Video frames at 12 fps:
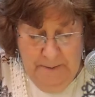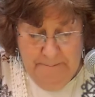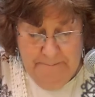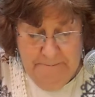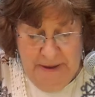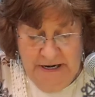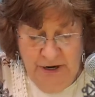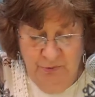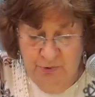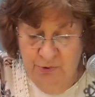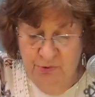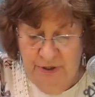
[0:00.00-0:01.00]
many
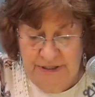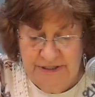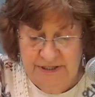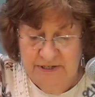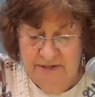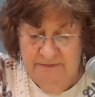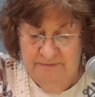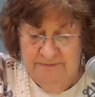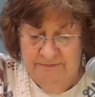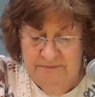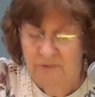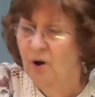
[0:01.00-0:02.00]
ruins
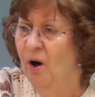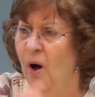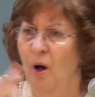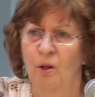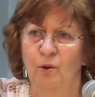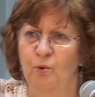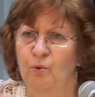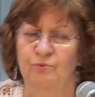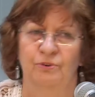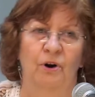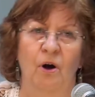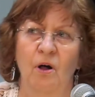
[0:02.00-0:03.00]
all
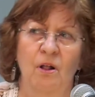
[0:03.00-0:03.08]
over